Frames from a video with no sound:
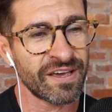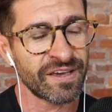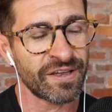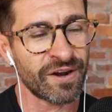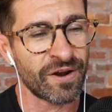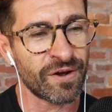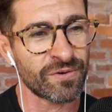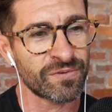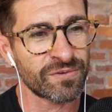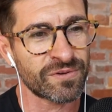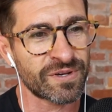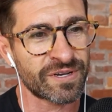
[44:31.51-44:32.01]
you
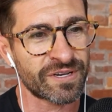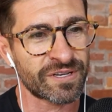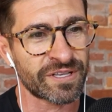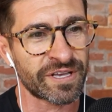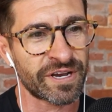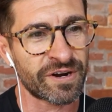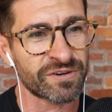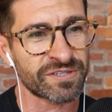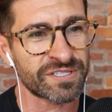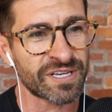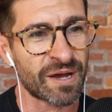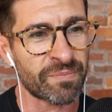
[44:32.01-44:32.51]
know,
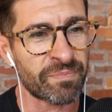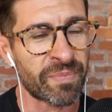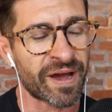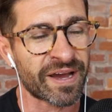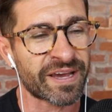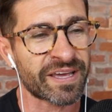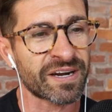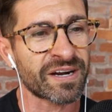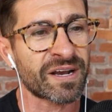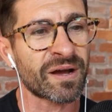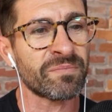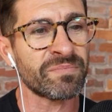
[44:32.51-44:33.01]
clears up, I
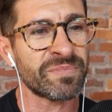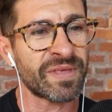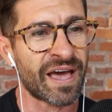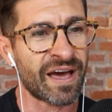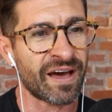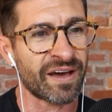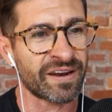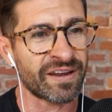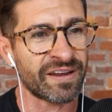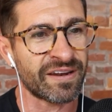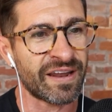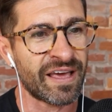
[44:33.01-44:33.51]
can come
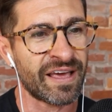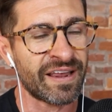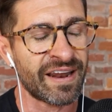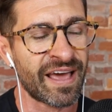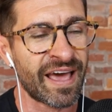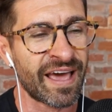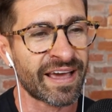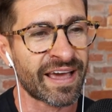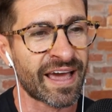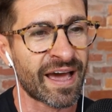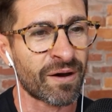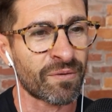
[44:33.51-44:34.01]
down and
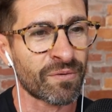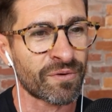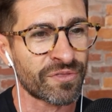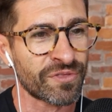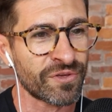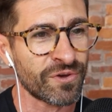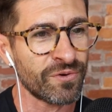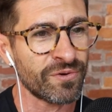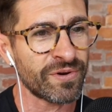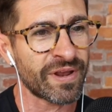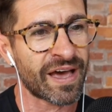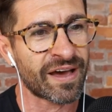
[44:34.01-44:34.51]
hang out
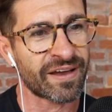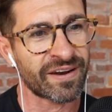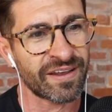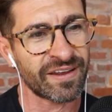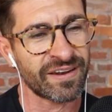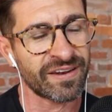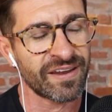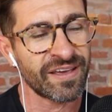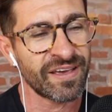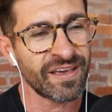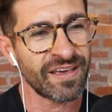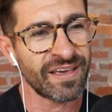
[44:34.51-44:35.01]
with you
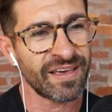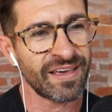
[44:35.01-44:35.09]
down